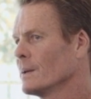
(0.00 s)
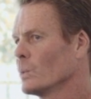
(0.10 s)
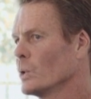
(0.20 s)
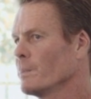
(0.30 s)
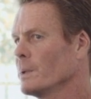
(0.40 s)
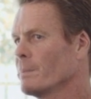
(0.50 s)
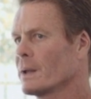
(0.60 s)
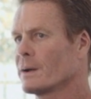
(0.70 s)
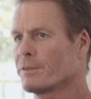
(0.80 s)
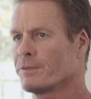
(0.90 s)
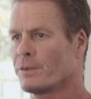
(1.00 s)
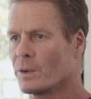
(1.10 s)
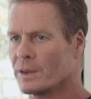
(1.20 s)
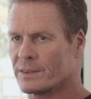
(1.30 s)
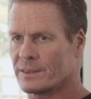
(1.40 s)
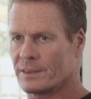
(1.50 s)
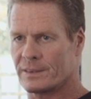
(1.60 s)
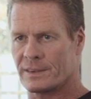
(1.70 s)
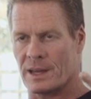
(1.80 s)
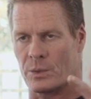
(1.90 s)
Would it be better to focus
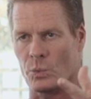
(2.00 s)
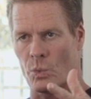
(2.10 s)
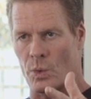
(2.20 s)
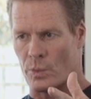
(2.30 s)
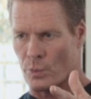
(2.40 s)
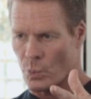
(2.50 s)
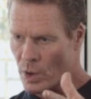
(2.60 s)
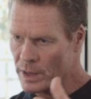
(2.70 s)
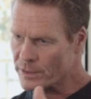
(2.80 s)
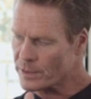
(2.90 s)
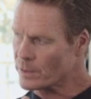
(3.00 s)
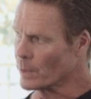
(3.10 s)
just on 1 or 2,